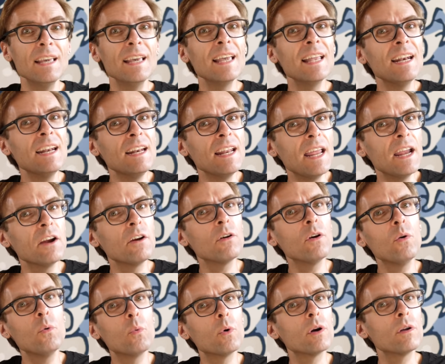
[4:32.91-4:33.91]
In an
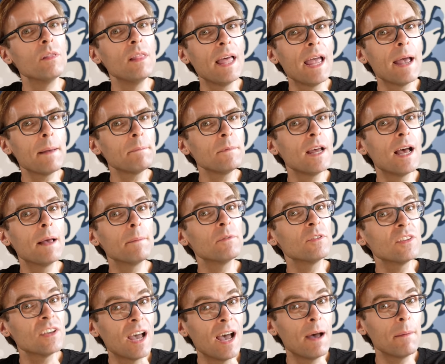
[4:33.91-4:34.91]
era where
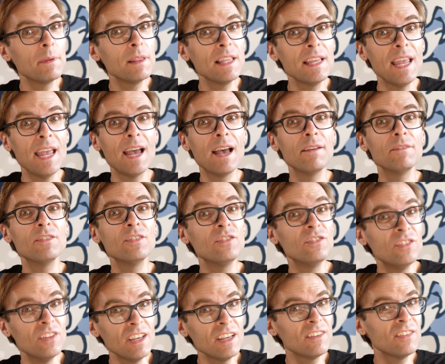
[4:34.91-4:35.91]
laptops commonly have
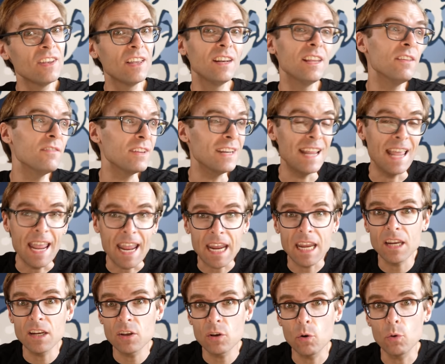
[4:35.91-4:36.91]
6 and even
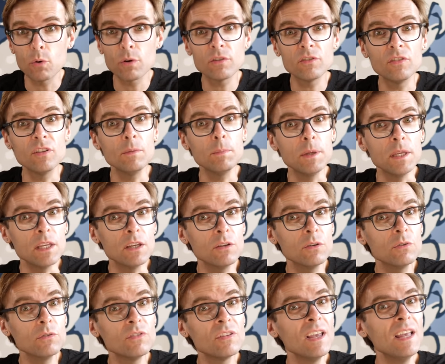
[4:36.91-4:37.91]
8 core
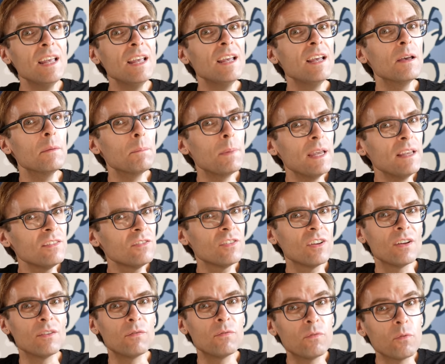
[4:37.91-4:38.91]
CPUs, based
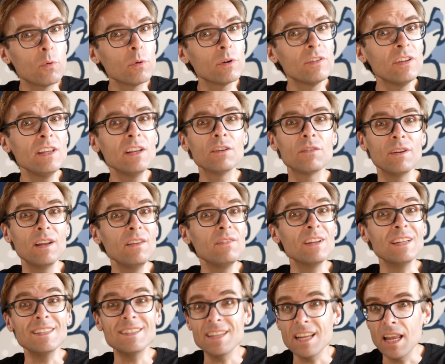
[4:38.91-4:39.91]
on 14 or
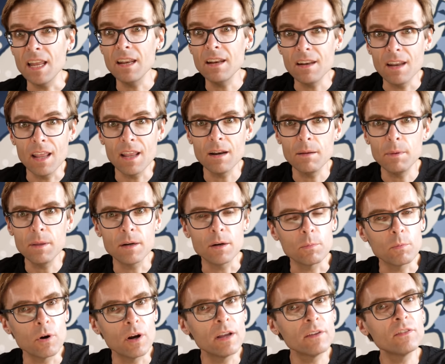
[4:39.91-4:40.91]
even 10 nanometer
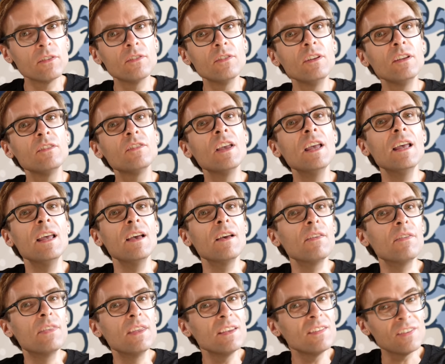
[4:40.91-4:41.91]
processes,
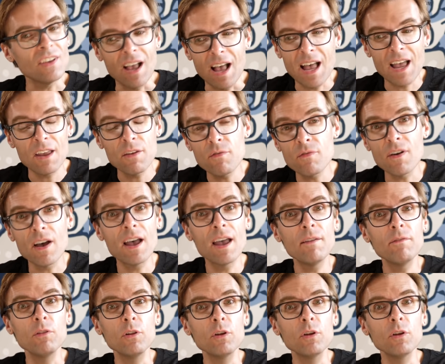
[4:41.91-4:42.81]
this i5